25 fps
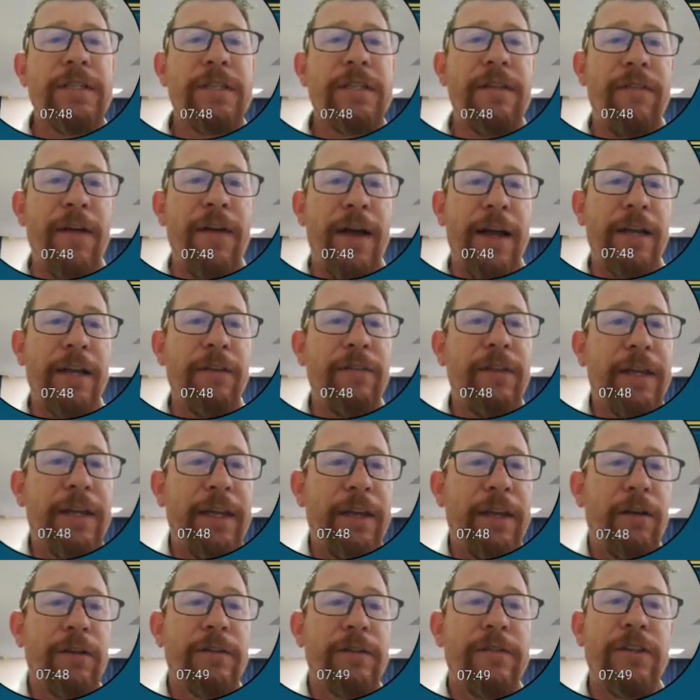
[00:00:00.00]
the value of the
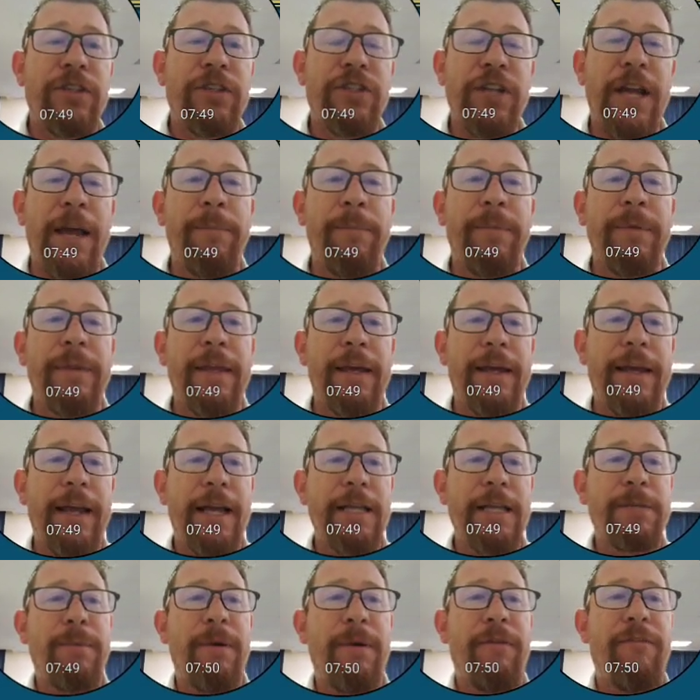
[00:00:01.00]
heals of the champion that
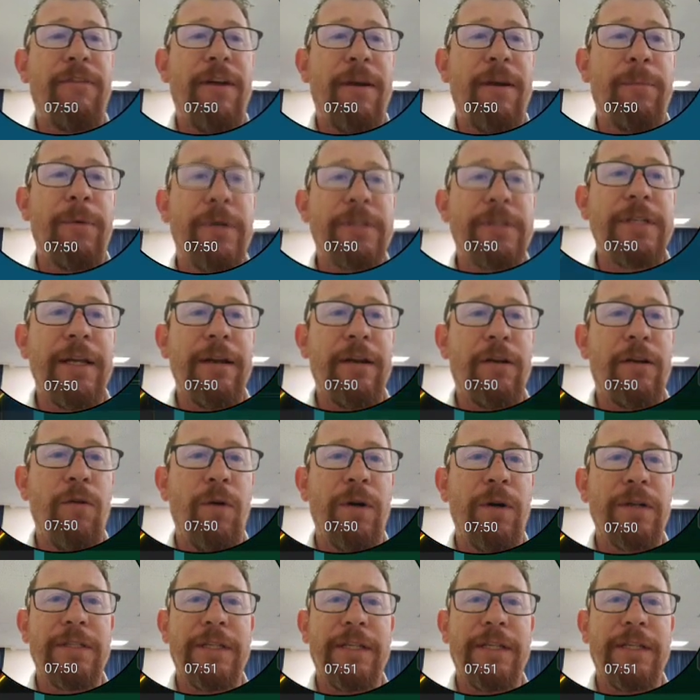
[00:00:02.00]
casts by 5%. Of course,